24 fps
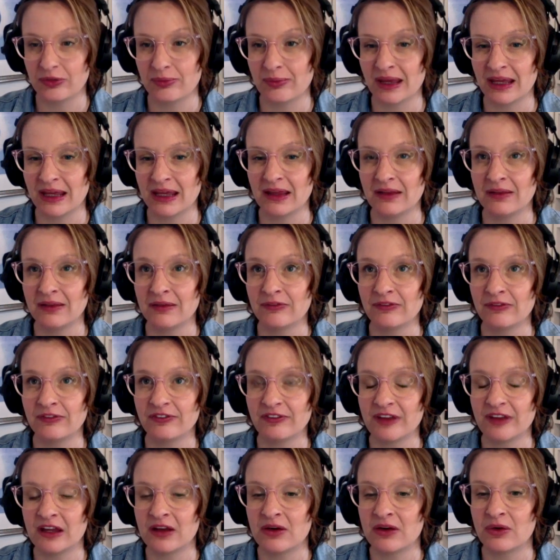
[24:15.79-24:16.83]
making them
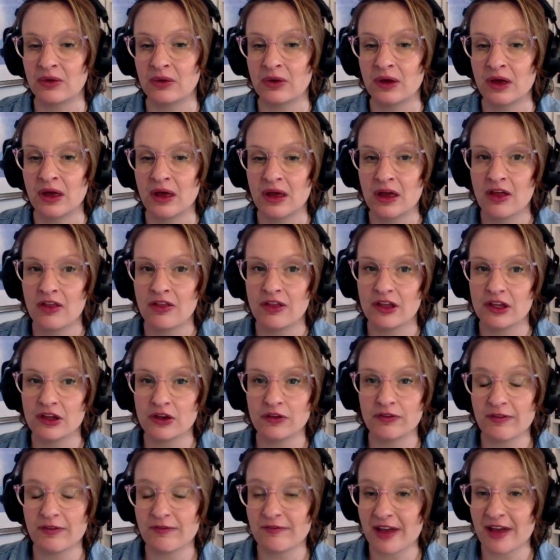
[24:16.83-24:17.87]
feel that
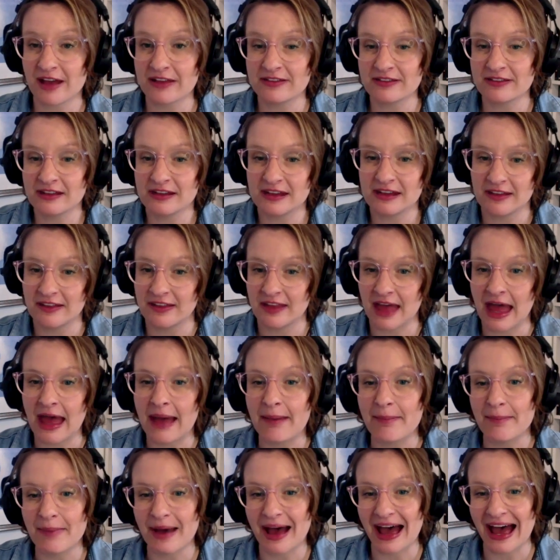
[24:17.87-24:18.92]
you've invested in
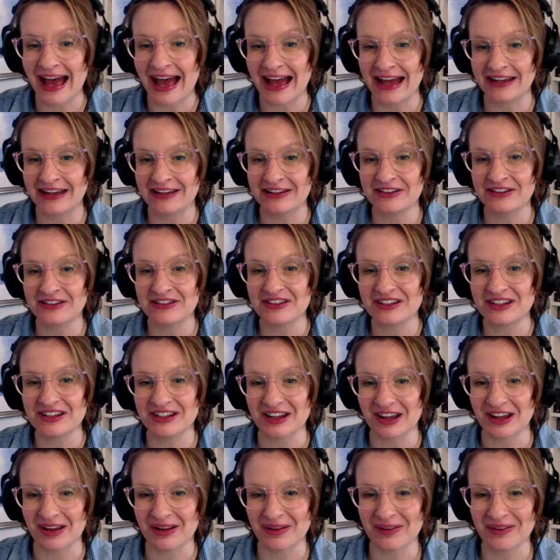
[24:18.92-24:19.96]
them. And,
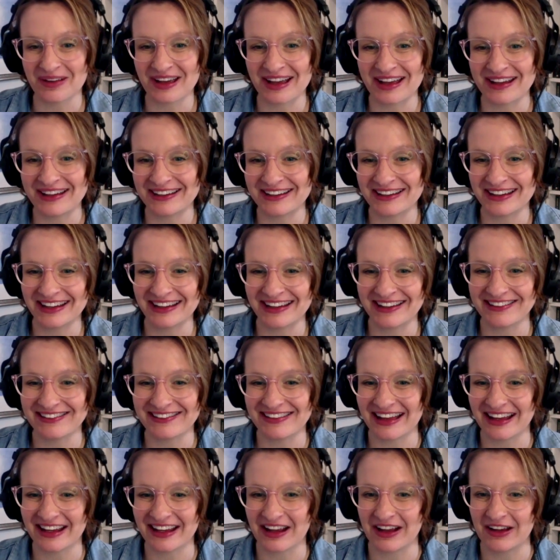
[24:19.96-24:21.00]
and it's
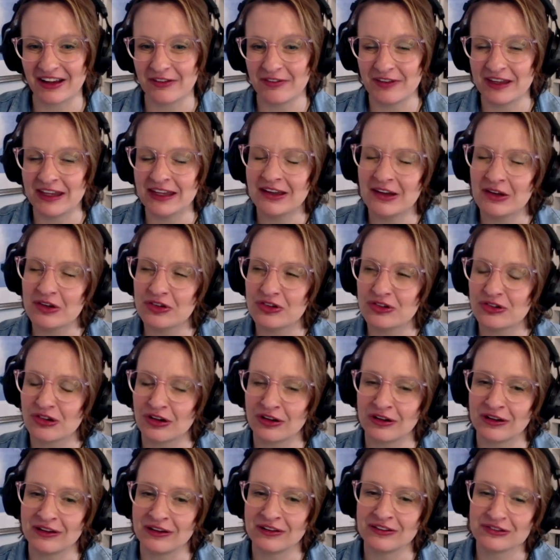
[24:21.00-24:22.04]
that kind of ego
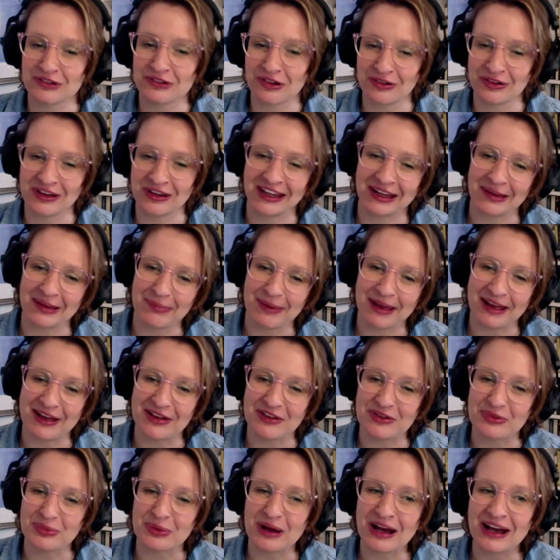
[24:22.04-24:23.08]
stroking a bit
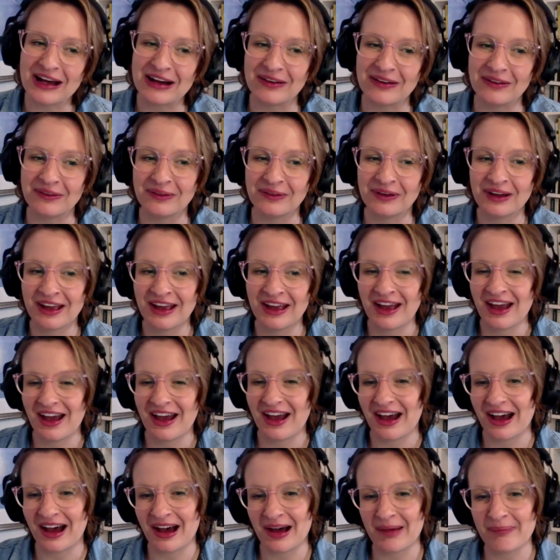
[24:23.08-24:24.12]
as well.
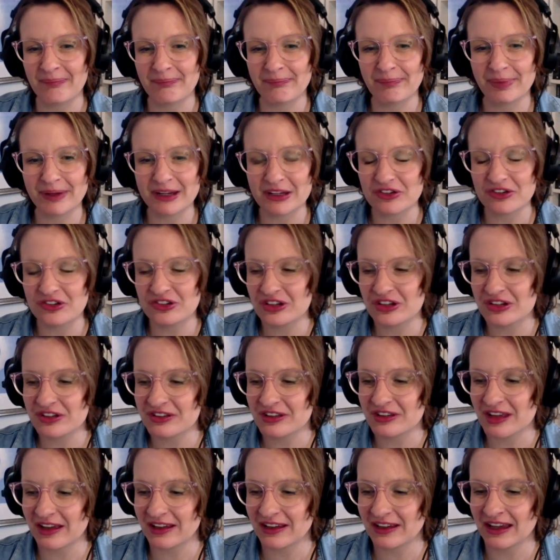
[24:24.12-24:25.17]
But it's just
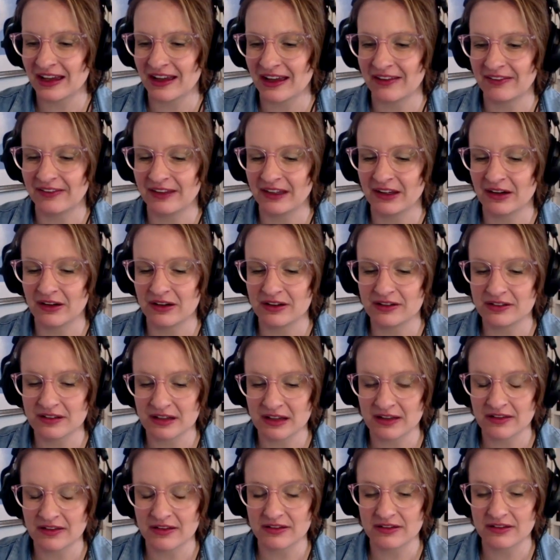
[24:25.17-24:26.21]
that, the
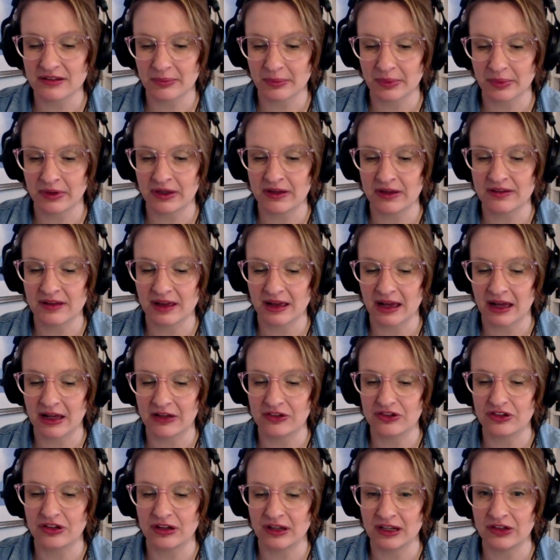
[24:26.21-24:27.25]
idea that someone is
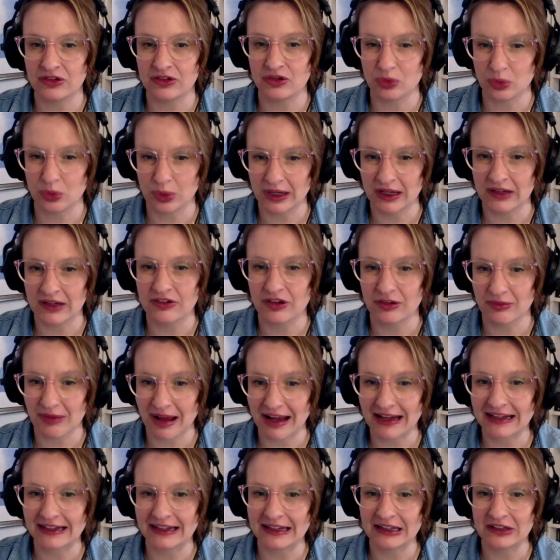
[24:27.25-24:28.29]
actually talking
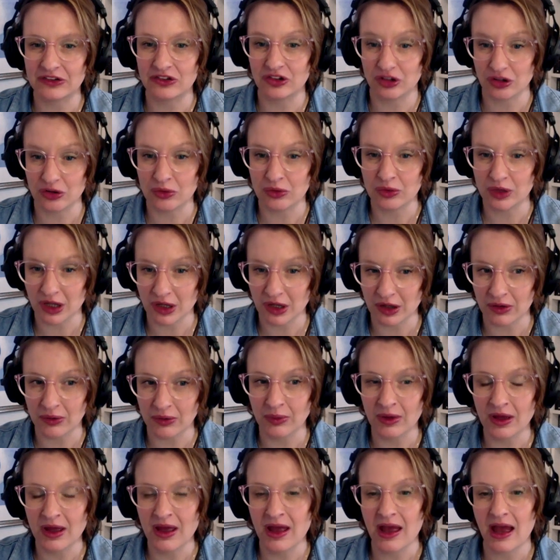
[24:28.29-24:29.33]
directly to you.
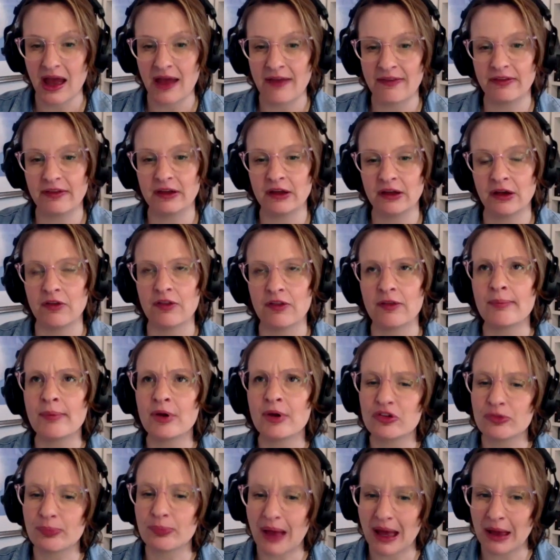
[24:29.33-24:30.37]
And, the
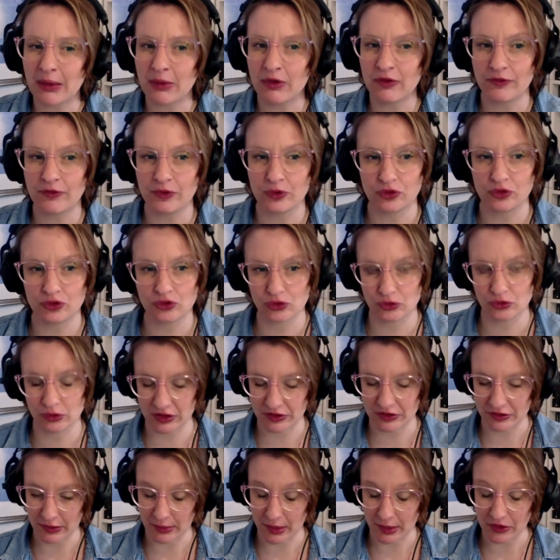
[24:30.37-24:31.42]
most powerful
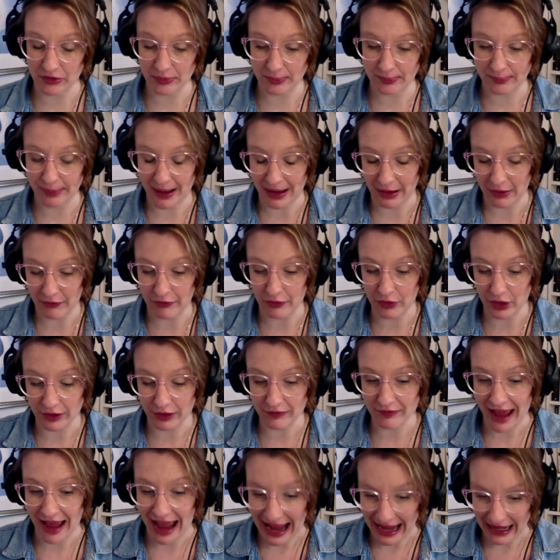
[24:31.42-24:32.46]
stories and the most powerful kind
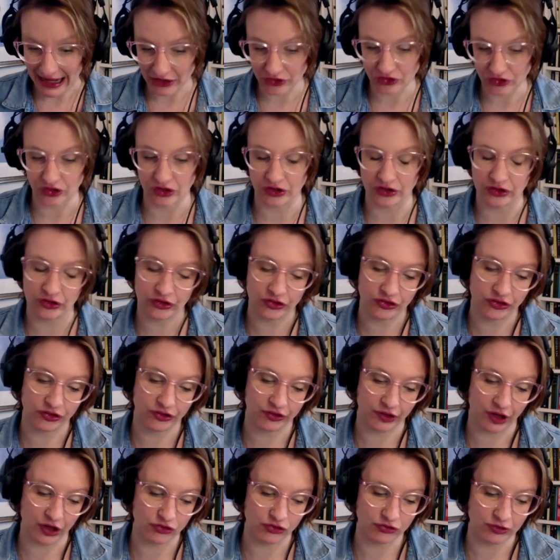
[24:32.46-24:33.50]
of actions
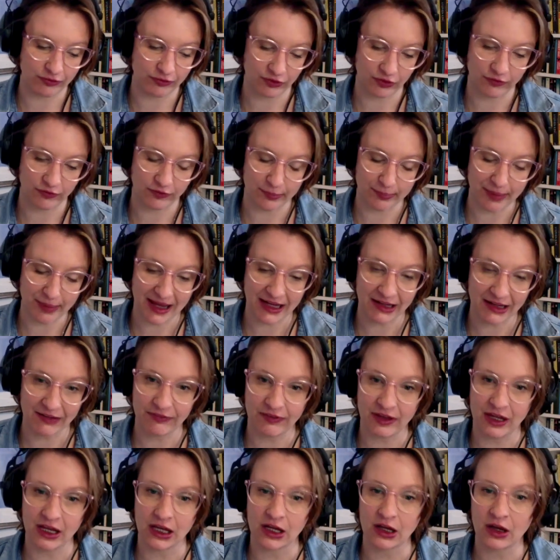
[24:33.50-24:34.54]
that are driven off the back of
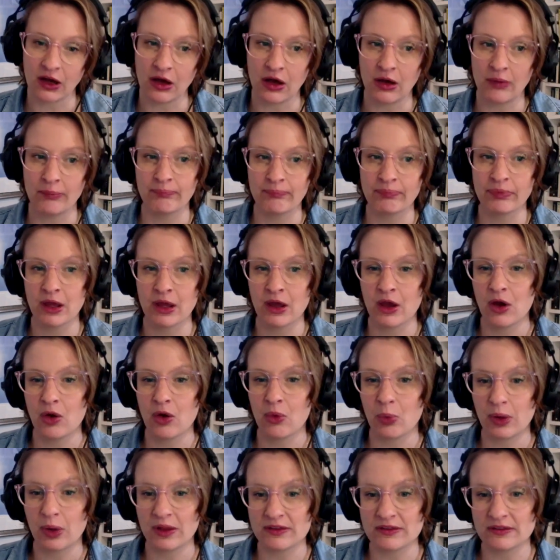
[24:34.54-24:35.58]
it come
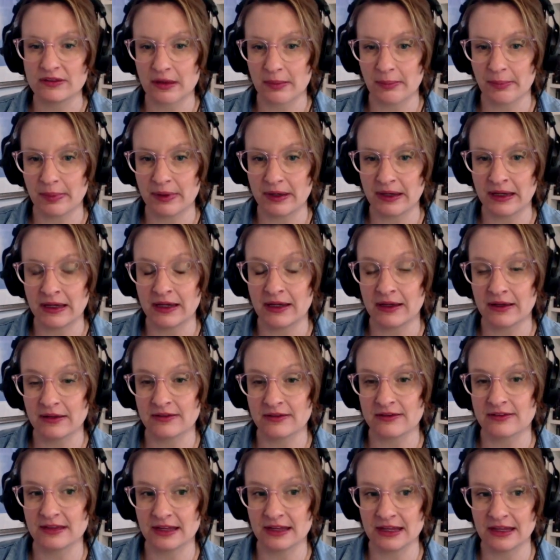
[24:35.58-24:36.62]
when somebody can
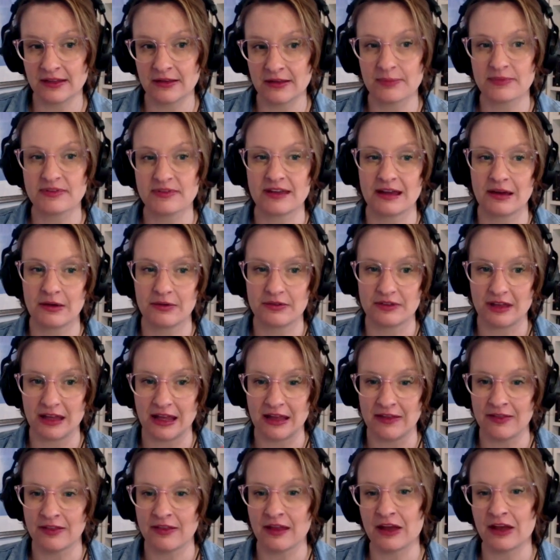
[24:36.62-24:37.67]
see themselves
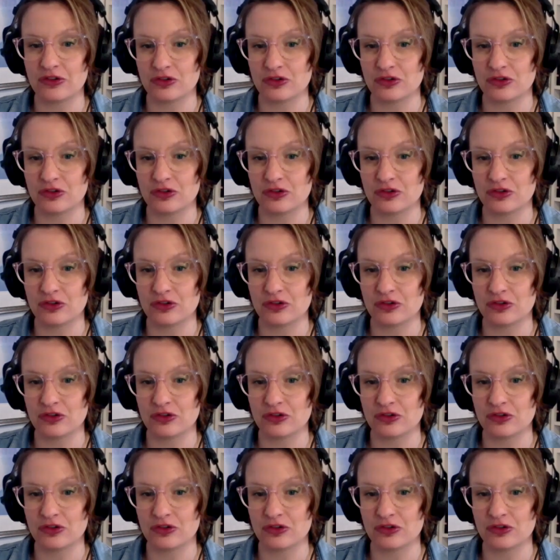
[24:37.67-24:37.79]
in that